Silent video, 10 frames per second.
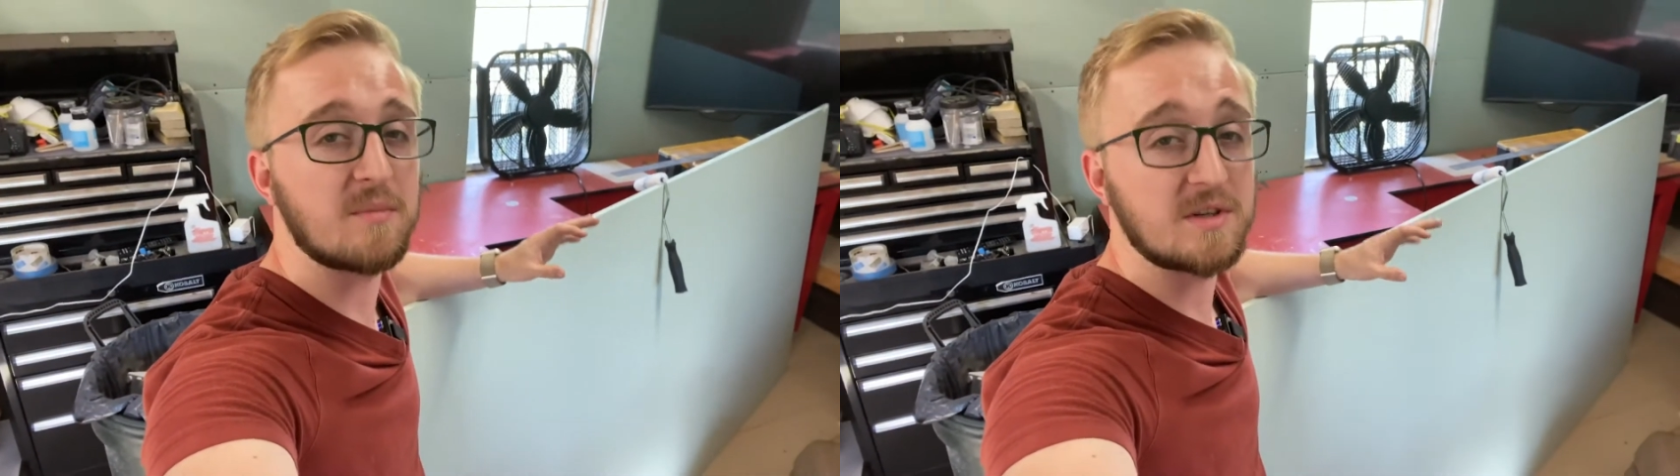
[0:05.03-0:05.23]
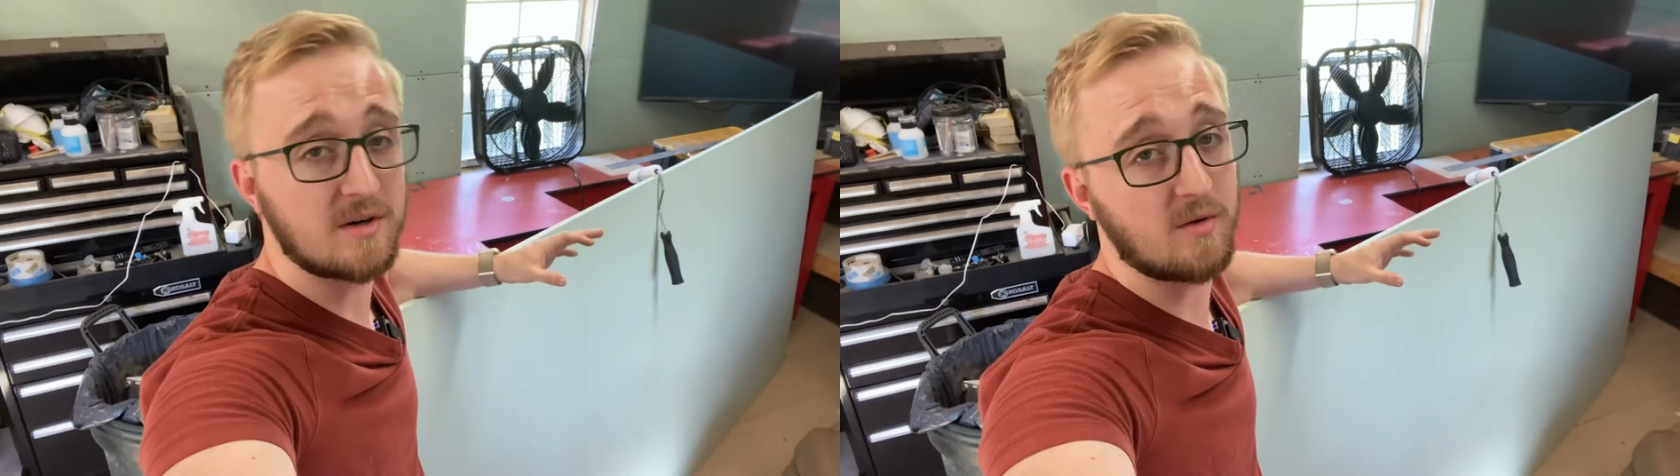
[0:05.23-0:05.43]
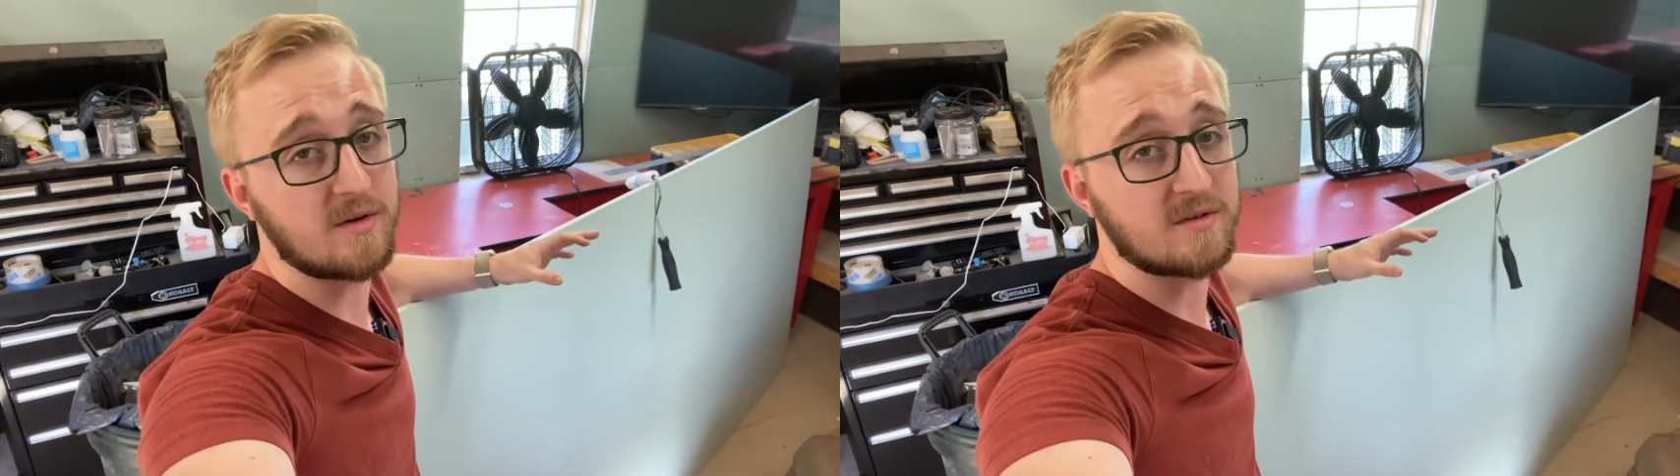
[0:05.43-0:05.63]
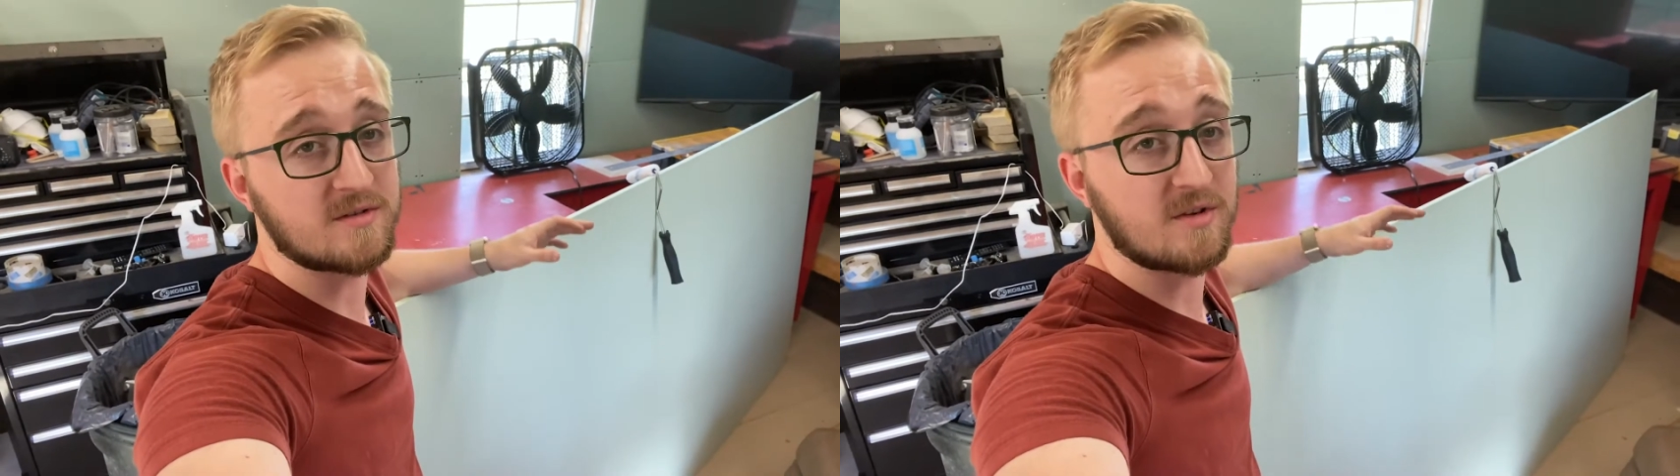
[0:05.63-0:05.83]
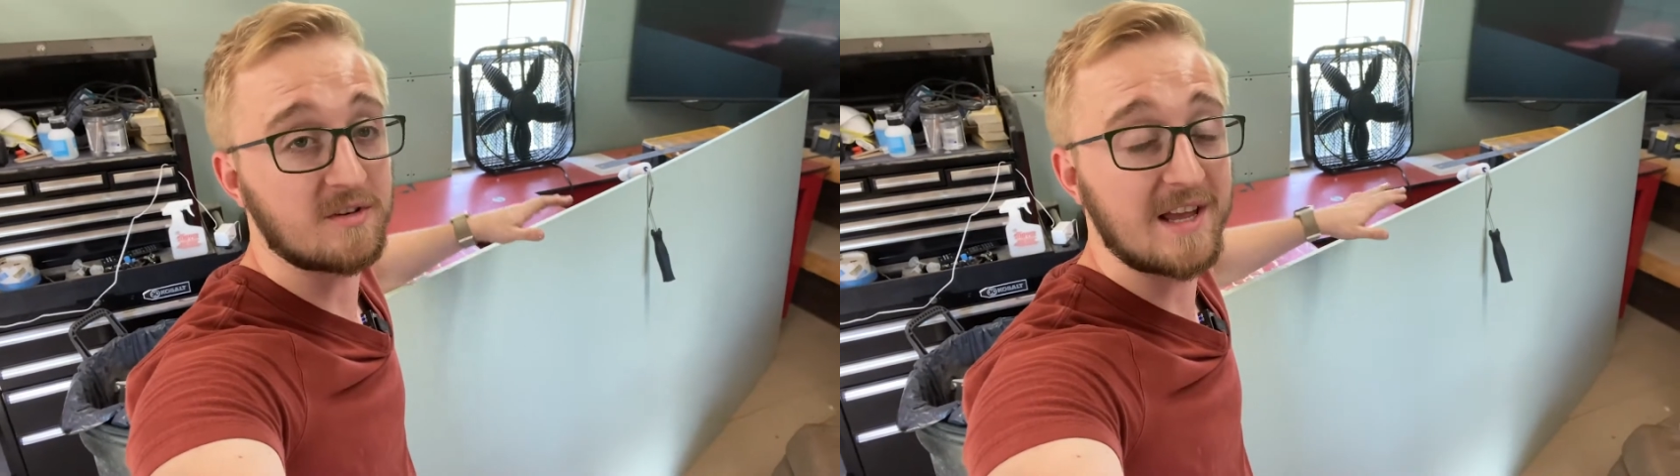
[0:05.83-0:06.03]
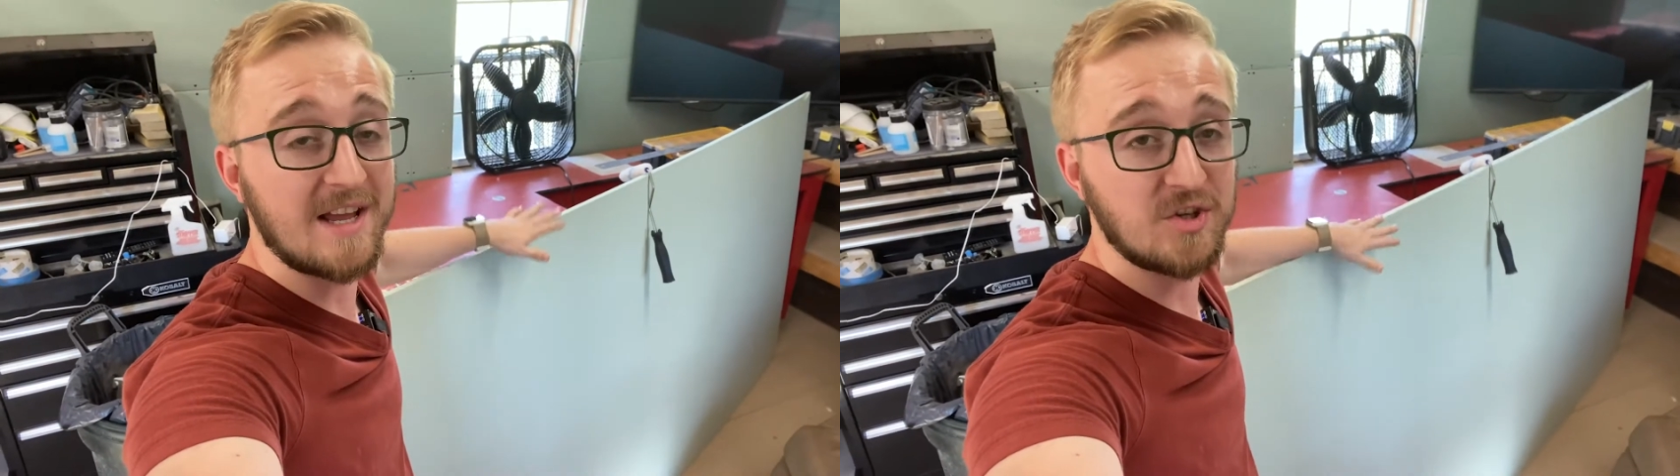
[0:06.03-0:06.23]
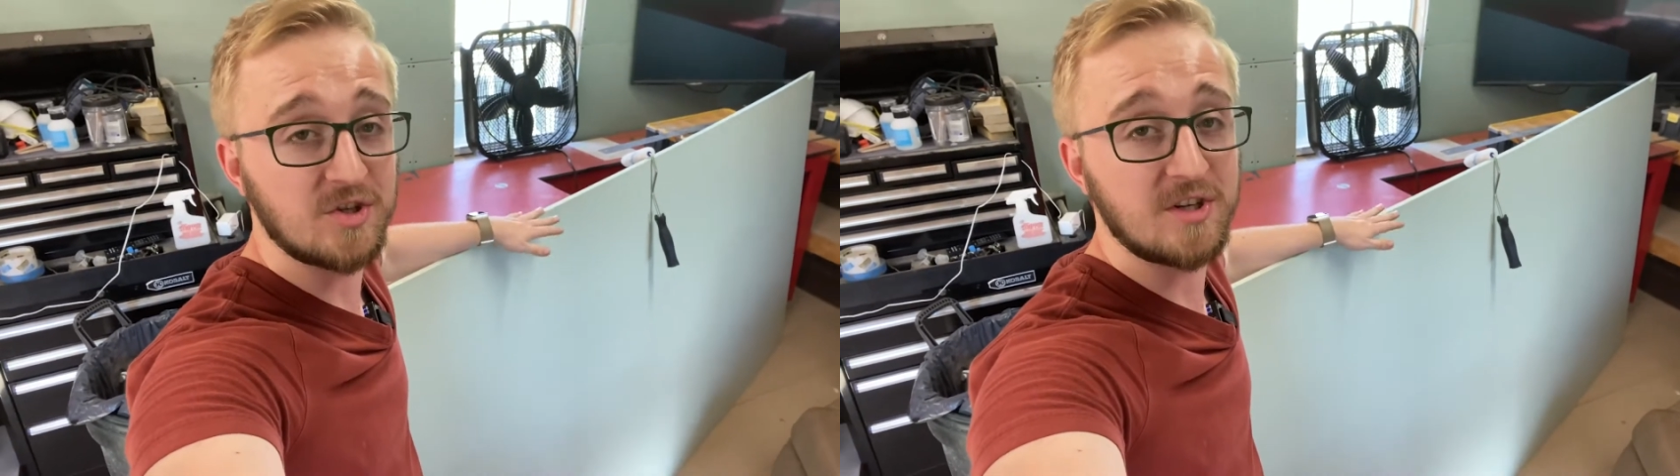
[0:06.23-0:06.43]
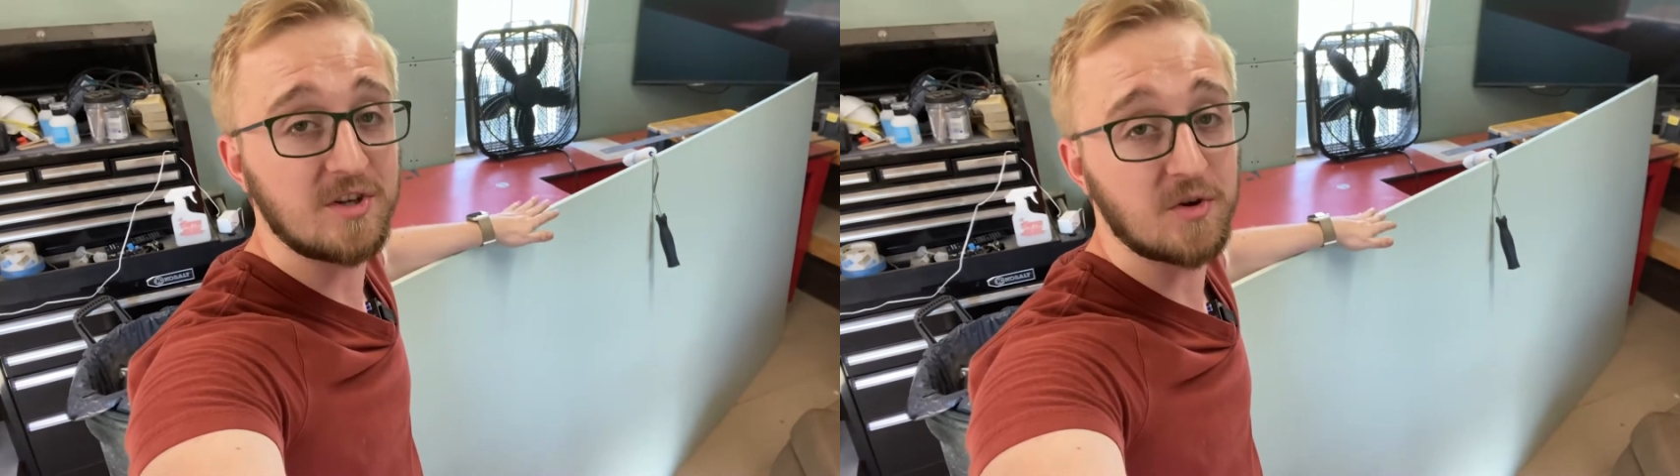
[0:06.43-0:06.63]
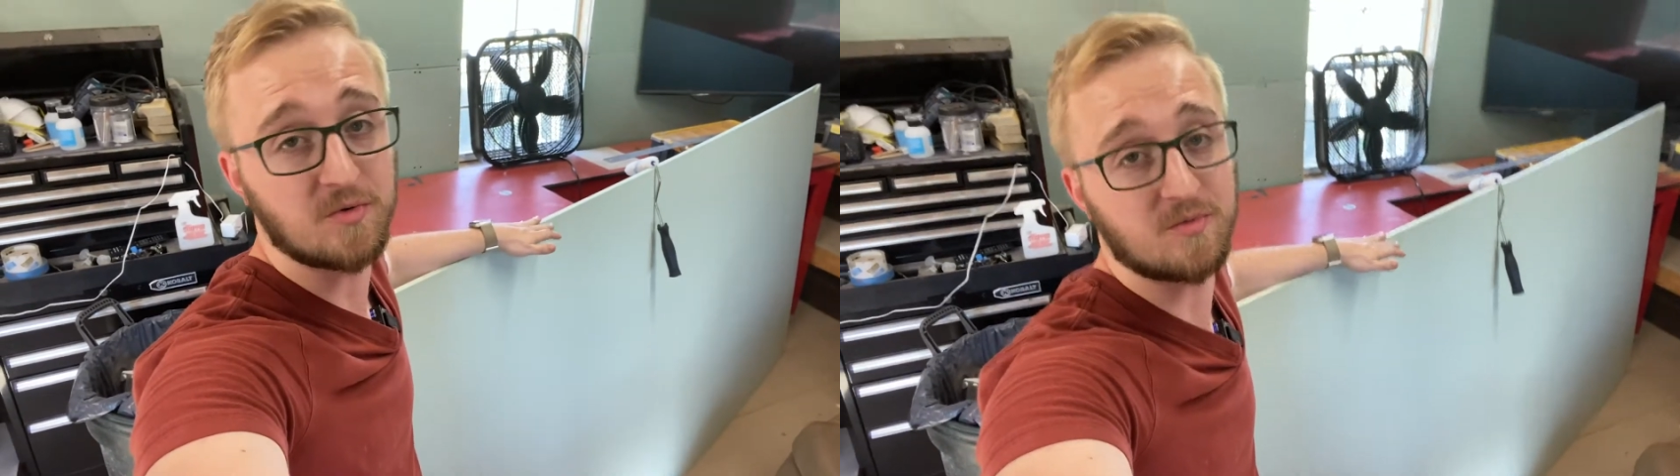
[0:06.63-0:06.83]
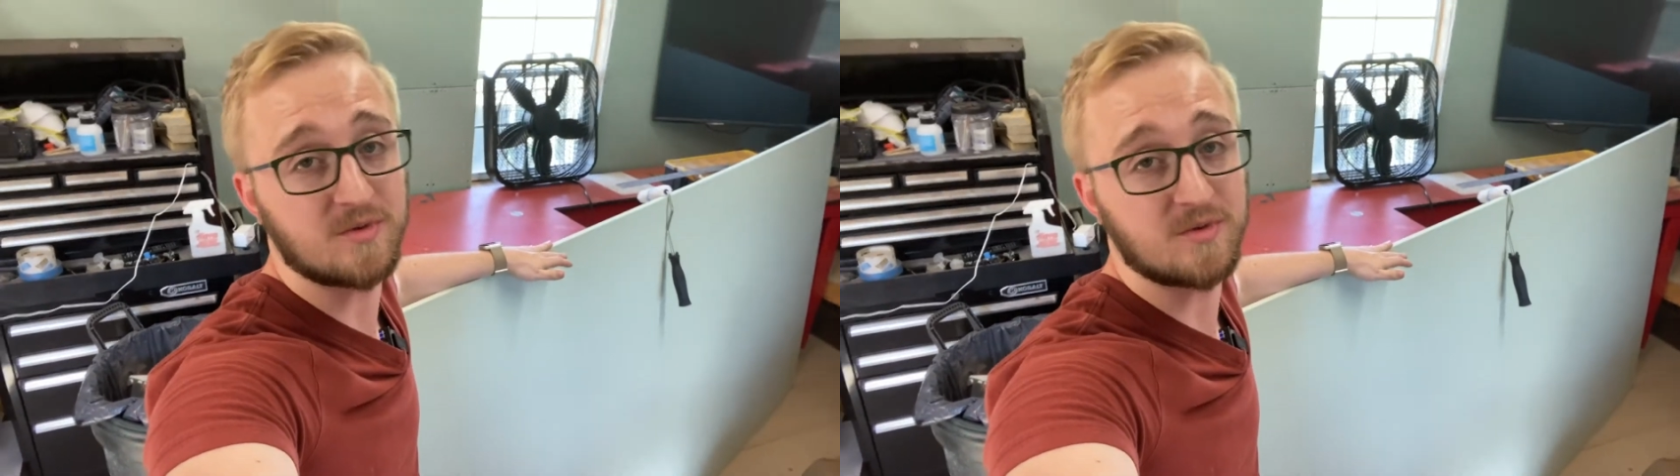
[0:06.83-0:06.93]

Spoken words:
materials called HDU,